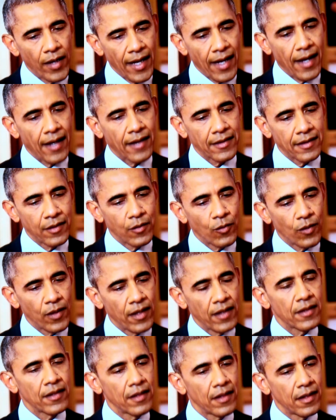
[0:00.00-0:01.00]
react
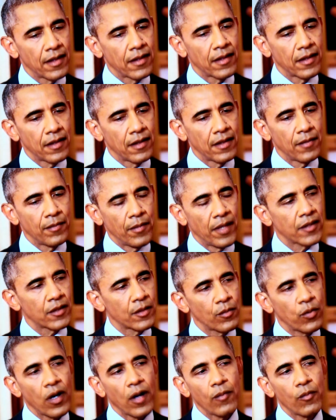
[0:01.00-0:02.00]
in ways that
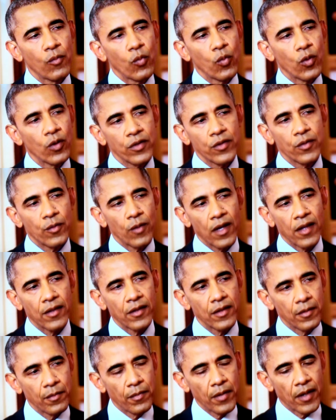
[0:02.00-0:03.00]
makes the problem worse
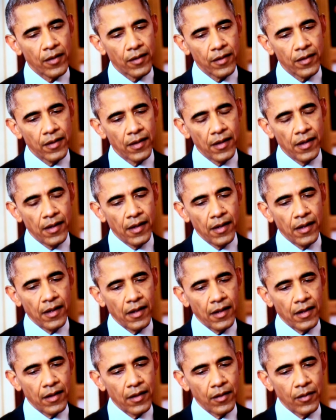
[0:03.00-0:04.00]
rather than better.
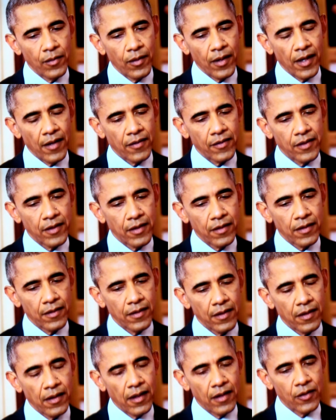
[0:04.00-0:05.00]
We have
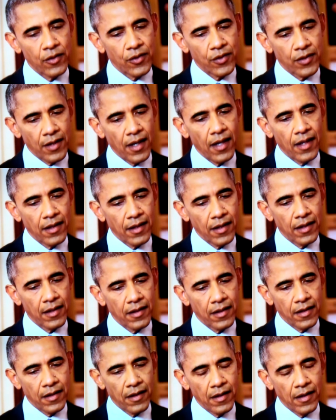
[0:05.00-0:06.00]
to
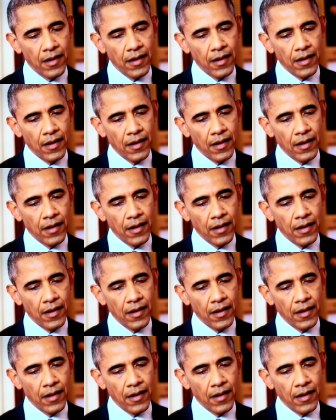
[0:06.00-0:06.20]
understand that